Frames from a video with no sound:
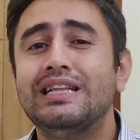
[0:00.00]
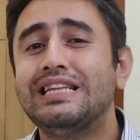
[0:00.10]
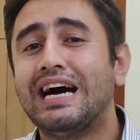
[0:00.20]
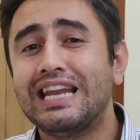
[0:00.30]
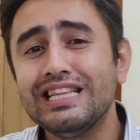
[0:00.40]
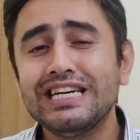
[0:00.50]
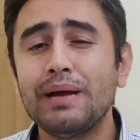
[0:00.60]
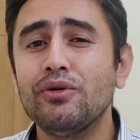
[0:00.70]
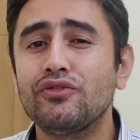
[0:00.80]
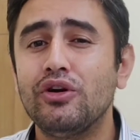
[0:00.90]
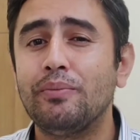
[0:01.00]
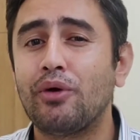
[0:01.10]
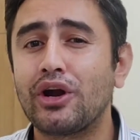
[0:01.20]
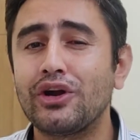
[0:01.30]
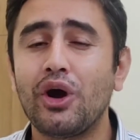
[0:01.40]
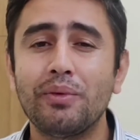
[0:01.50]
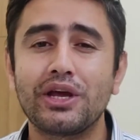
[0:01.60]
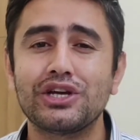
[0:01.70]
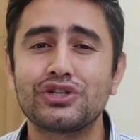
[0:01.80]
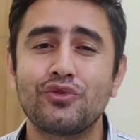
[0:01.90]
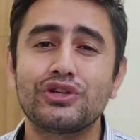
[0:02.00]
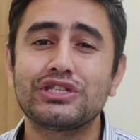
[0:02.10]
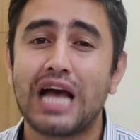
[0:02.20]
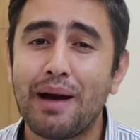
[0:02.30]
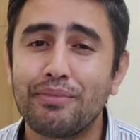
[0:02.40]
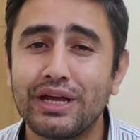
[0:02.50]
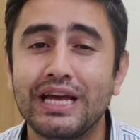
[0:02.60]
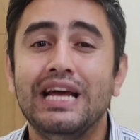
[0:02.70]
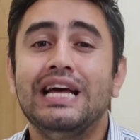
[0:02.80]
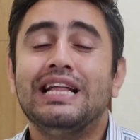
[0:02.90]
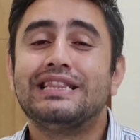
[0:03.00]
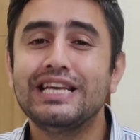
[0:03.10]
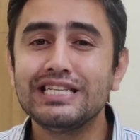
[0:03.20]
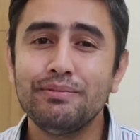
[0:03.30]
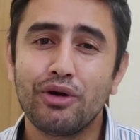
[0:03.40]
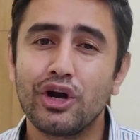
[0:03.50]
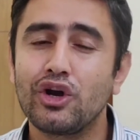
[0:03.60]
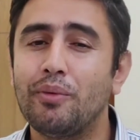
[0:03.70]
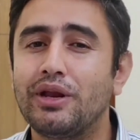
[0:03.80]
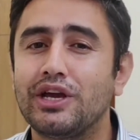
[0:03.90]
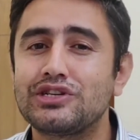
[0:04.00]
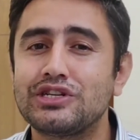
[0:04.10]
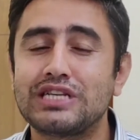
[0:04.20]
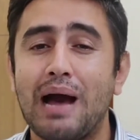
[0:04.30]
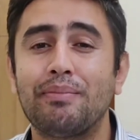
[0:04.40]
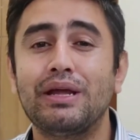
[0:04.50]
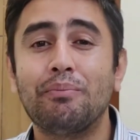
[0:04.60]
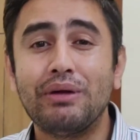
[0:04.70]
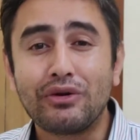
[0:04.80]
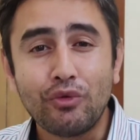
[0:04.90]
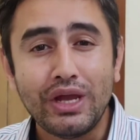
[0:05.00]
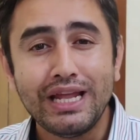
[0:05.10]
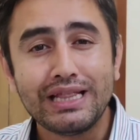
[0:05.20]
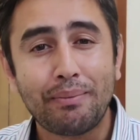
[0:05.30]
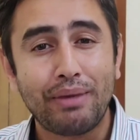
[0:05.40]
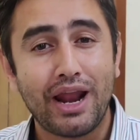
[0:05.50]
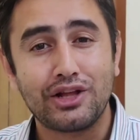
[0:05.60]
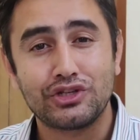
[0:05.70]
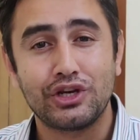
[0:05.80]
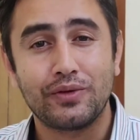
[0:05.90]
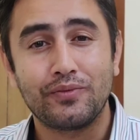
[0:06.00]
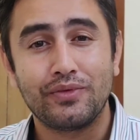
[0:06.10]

The another type of important communication which is happening, this important communication is happening between the parachain.